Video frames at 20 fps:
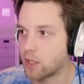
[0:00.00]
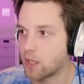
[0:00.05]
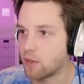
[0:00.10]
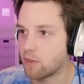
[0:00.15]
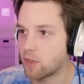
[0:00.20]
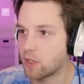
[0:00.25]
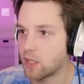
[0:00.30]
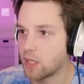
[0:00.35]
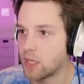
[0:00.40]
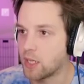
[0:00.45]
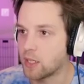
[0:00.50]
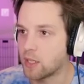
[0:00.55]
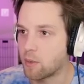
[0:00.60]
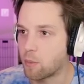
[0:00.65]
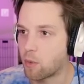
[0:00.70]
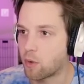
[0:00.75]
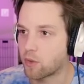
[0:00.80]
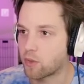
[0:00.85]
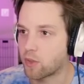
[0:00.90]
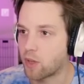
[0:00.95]
gonna even eat any
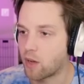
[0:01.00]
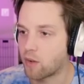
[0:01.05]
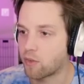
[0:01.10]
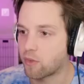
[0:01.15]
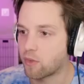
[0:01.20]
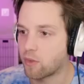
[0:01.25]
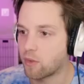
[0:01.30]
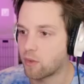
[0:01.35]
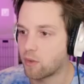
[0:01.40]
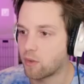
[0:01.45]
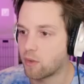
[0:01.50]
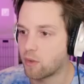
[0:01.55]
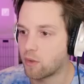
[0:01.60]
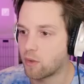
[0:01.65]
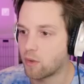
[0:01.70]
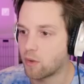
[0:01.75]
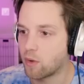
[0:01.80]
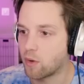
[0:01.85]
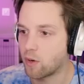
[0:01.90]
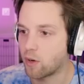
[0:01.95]
more stuff,
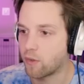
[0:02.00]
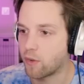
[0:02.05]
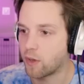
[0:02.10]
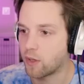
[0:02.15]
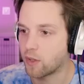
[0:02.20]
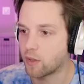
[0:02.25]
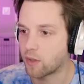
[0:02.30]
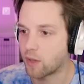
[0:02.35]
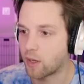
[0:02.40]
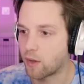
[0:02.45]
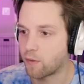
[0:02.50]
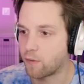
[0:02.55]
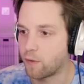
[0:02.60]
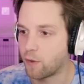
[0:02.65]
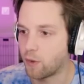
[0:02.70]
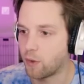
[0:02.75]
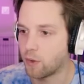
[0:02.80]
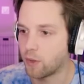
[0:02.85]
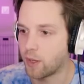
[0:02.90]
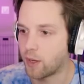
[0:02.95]
or if he's like
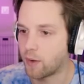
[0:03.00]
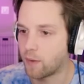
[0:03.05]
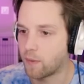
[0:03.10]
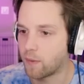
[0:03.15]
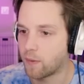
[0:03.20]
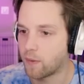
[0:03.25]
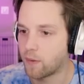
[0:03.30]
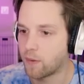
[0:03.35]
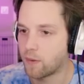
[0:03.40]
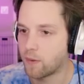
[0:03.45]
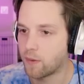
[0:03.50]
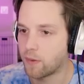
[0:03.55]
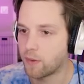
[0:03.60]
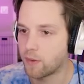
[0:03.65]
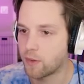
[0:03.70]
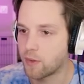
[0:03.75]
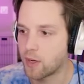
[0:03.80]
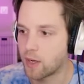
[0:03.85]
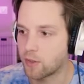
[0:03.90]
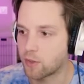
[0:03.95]
full now.
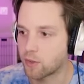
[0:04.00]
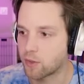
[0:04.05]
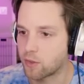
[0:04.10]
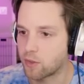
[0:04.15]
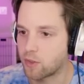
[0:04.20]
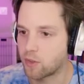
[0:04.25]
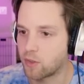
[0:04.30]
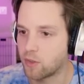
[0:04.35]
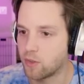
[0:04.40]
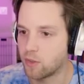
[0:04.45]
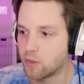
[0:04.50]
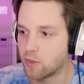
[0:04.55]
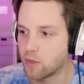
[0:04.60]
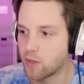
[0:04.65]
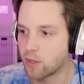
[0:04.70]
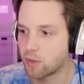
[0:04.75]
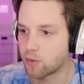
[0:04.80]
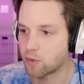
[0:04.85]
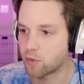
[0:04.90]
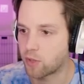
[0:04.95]
You guys are,
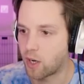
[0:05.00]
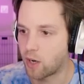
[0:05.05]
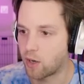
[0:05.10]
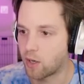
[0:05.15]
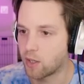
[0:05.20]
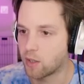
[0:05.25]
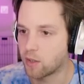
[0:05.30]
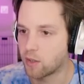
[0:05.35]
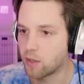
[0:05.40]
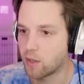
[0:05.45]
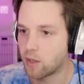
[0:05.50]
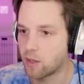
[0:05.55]
you guys are scary.